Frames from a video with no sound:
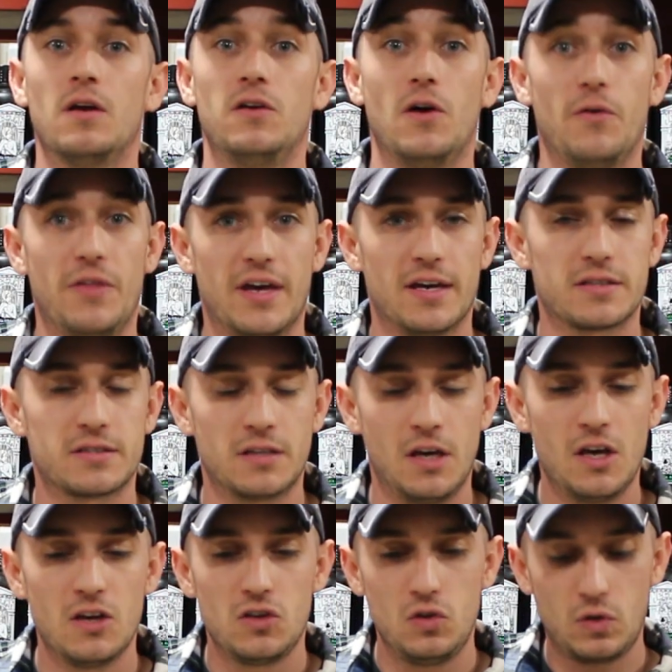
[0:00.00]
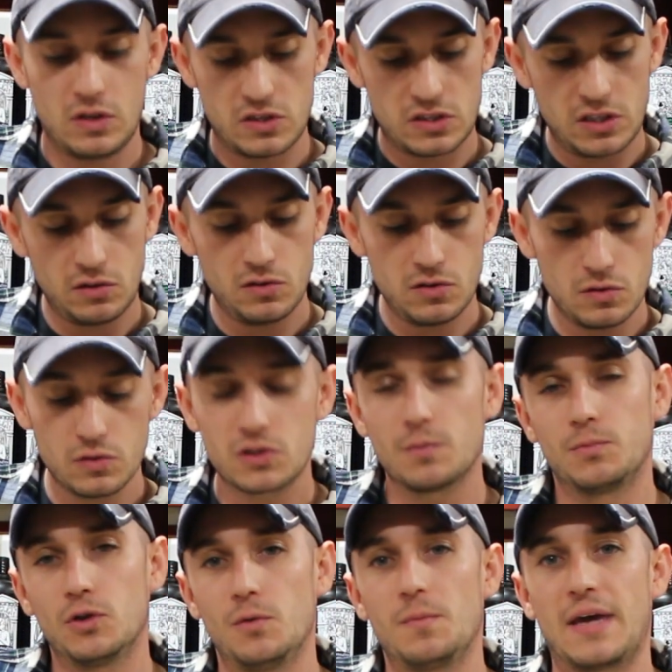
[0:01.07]
know this. You can still use
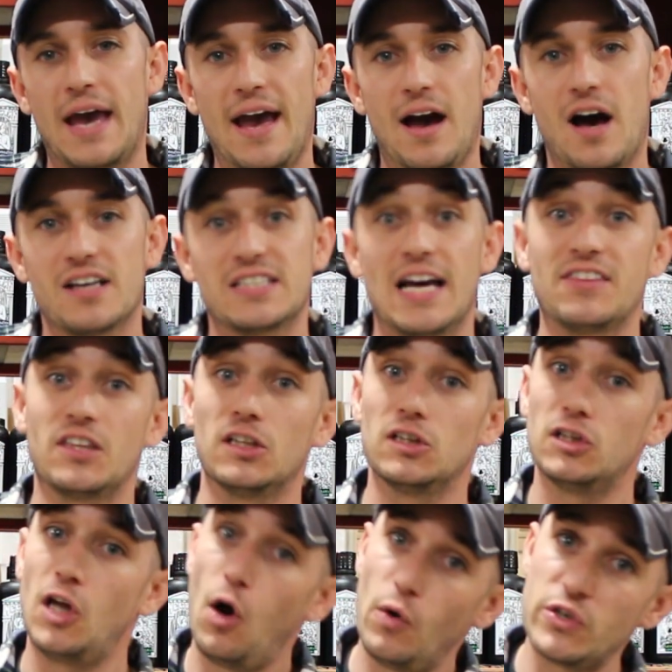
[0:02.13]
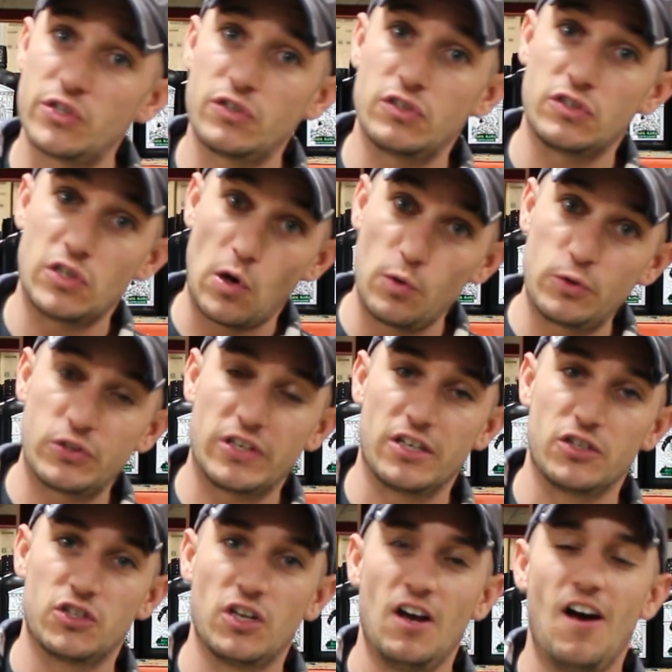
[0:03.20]
the Bloom Khaos at the lowest
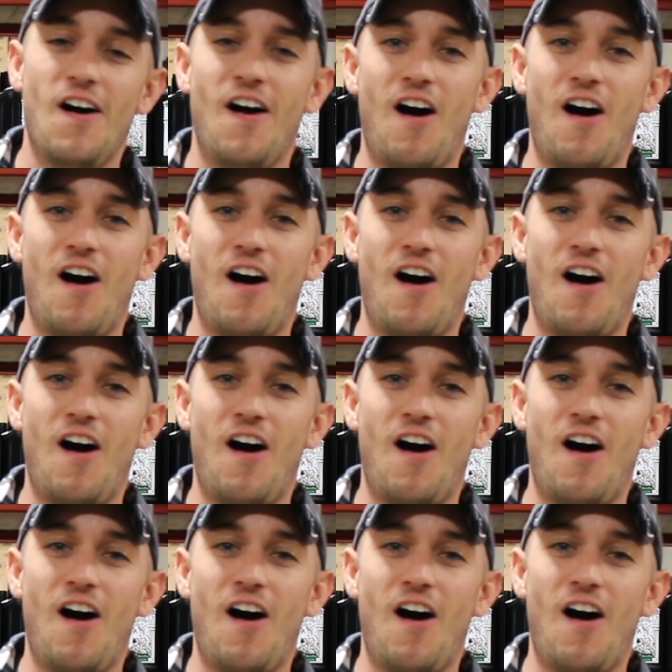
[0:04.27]
dosage